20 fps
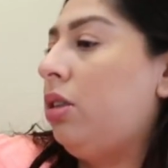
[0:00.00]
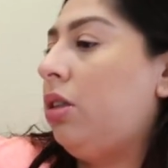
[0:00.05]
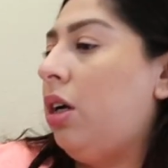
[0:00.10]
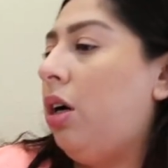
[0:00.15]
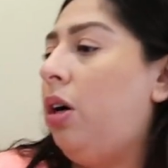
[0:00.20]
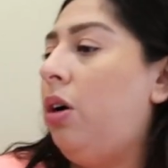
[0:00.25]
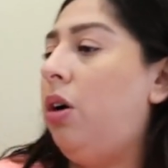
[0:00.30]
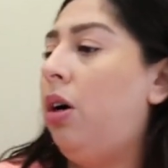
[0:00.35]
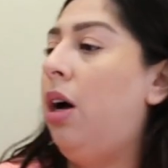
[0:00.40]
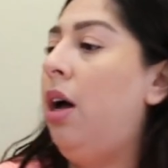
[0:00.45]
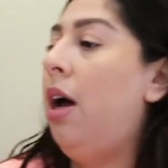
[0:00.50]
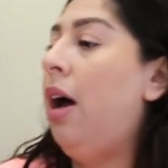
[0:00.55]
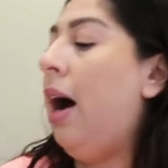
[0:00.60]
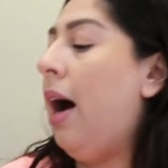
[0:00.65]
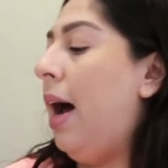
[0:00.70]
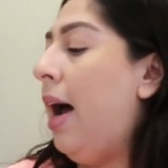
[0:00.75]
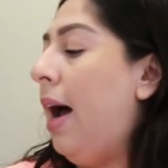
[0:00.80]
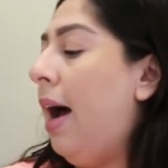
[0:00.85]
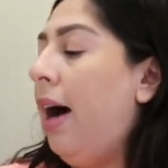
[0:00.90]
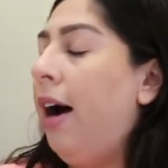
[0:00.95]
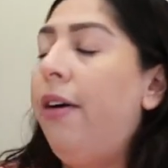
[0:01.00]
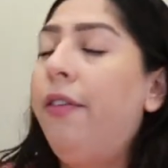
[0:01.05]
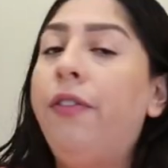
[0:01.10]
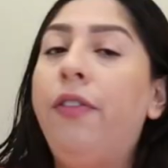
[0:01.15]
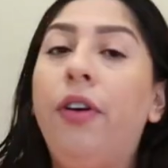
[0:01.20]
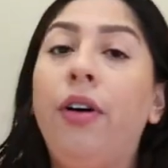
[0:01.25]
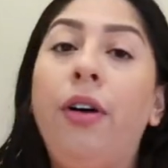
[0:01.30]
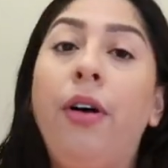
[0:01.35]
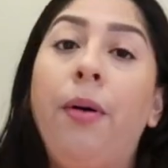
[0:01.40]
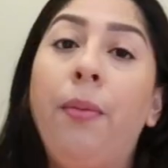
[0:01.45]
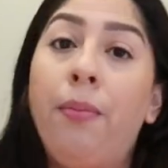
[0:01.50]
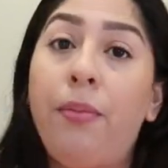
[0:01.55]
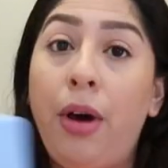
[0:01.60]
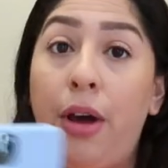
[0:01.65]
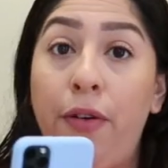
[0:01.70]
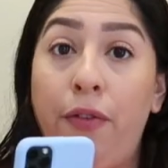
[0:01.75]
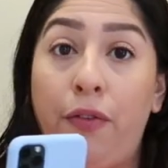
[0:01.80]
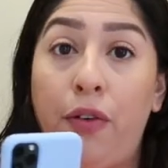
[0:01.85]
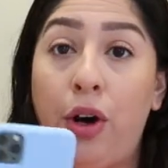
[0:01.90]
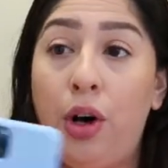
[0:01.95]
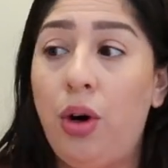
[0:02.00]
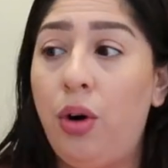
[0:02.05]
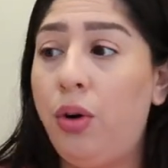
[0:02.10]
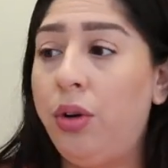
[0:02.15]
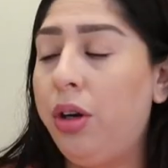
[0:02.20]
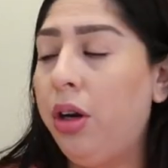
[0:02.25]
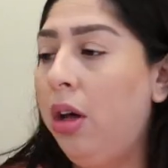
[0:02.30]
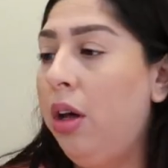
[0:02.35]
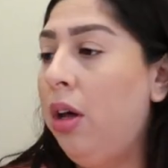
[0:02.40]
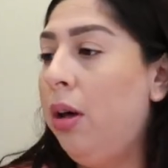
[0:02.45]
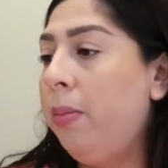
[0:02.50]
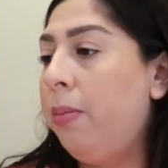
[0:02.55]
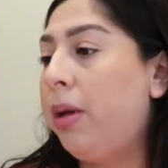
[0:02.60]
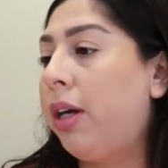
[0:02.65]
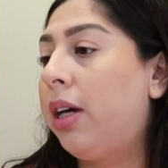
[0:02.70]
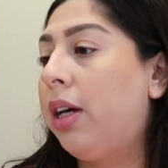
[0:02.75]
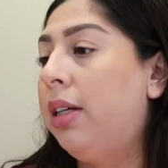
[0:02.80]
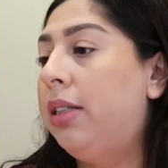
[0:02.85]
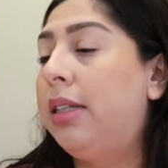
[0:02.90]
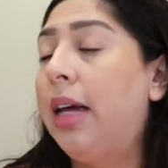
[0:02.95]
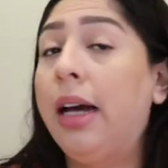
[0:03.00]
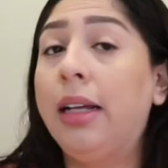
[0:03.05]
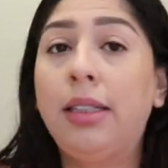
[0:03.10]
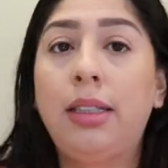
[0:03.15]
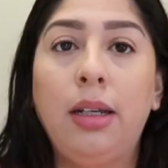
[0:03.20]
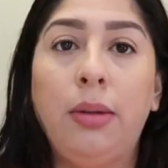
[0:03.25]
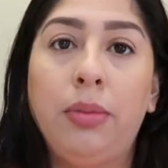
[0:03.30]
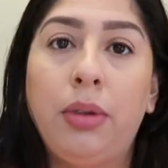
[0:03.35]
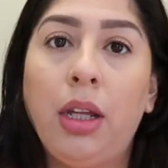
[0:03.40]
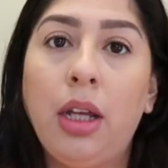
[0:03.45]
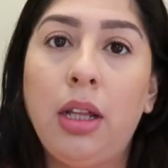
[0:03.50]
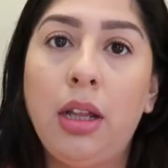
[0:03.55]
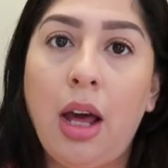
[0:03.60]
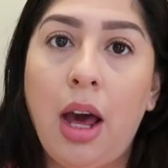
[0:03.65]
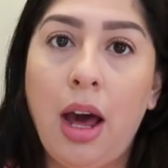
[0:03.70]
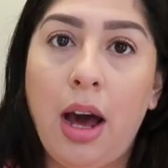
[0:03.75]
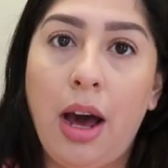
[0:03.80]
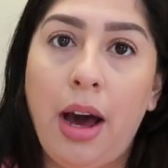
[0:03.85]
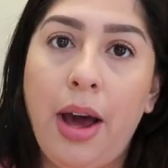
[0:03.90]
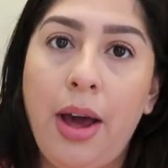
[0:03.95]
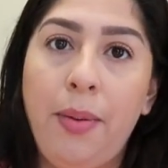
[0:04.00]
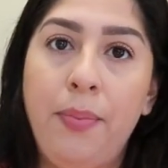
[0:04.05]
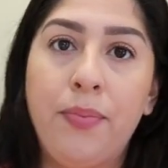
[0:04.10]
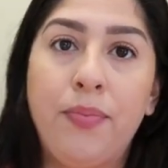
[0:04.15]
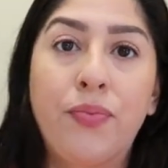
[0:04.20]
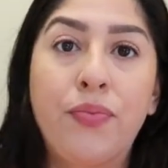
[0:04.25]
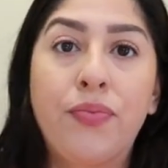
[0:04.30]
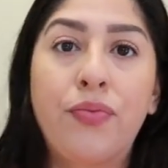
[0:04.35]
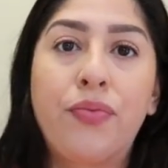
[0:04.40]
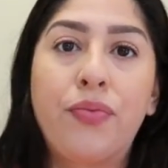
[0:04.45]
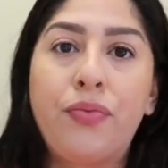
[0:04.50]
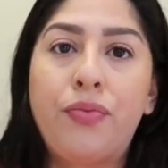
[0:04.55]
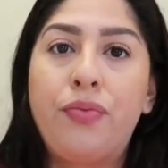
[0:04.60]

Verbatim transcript: so I have my phone because that's something that I'm